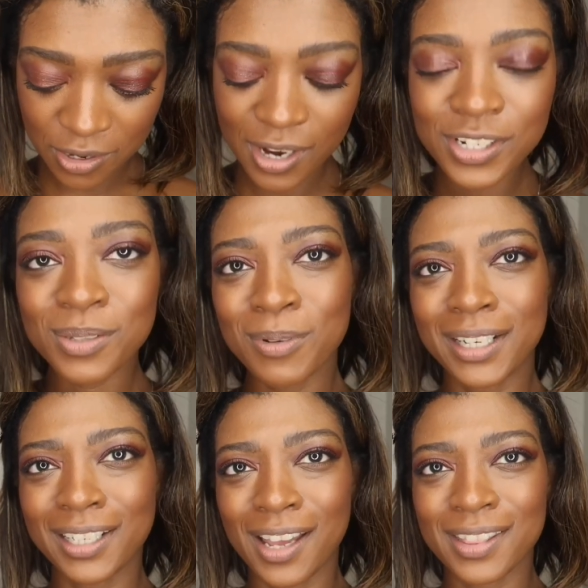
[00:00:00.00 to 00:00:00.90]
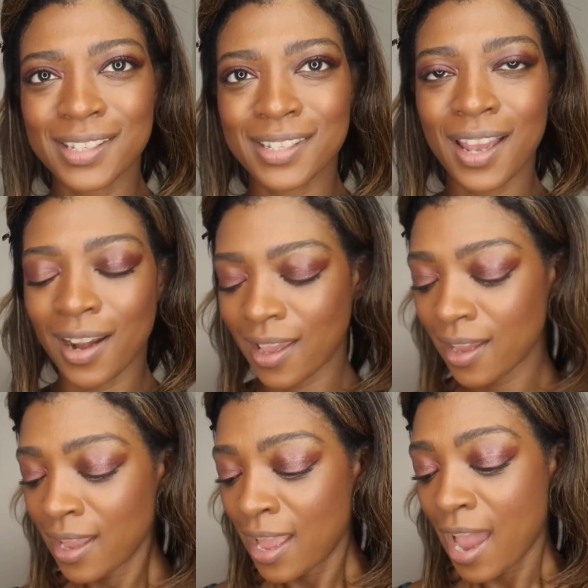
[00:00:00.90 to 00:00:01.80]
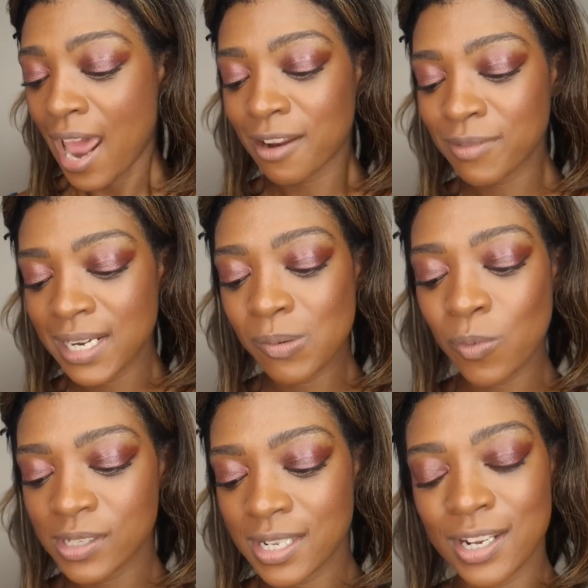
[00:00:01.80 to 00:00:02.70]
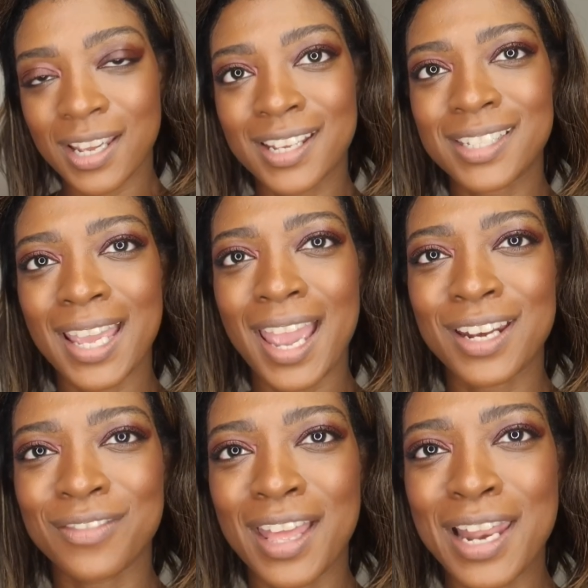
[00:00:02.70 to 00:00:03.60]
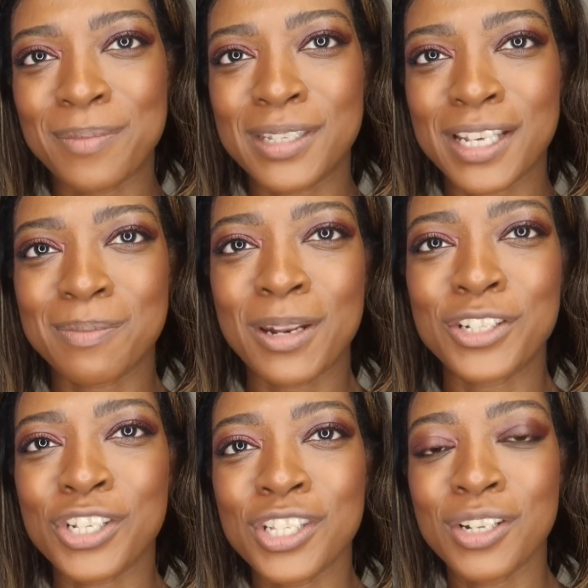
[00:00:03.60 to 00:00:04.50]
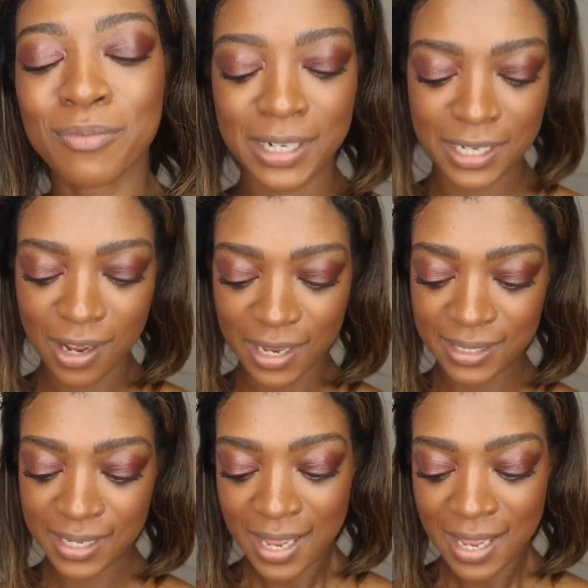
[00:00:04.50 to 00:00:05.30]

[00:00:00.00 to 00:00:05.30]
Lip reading: I just really like this color, and I really wasn't looking to get any of their lipsticks, but it just looked really nice,